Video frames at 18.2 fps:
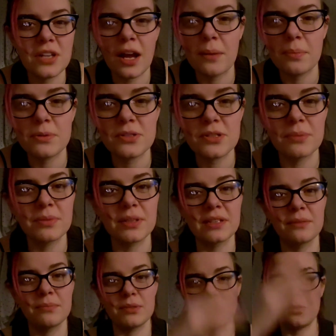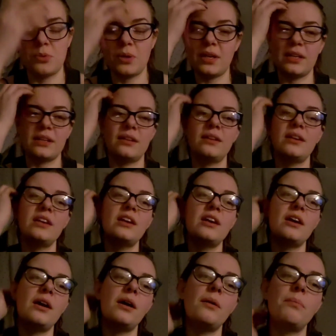stop or something in between.
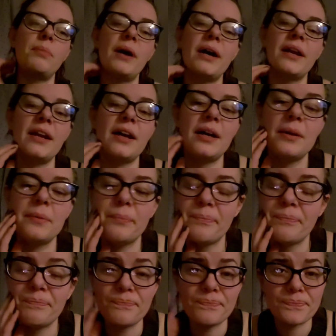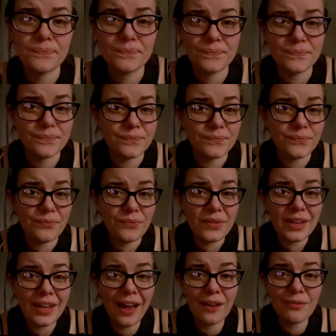But
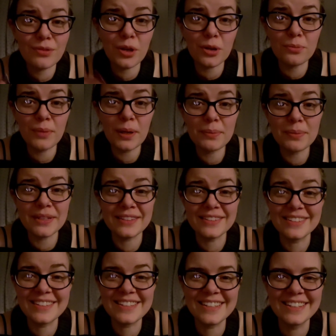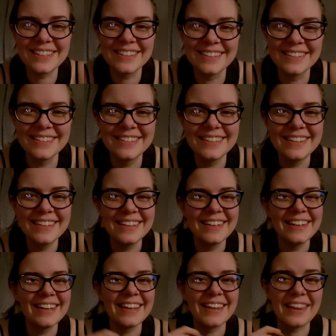I've grown my beans.
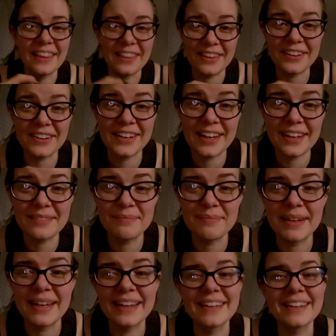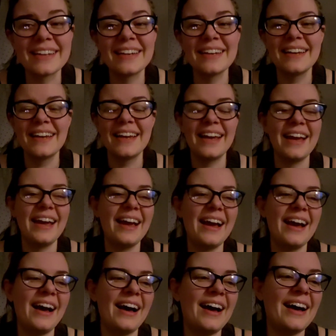They're getting big.
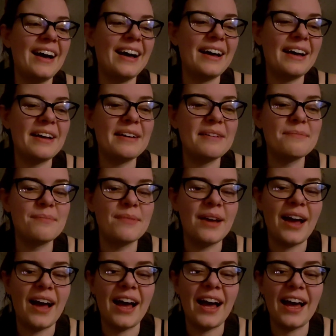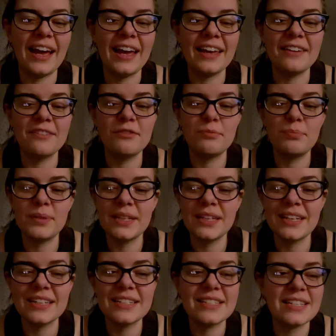I've
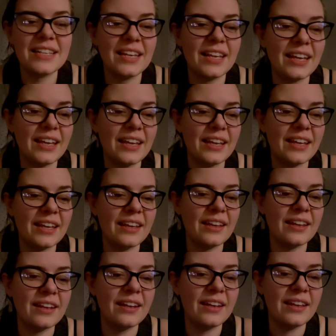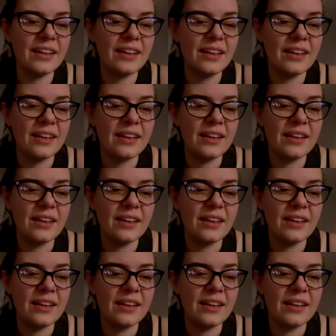planted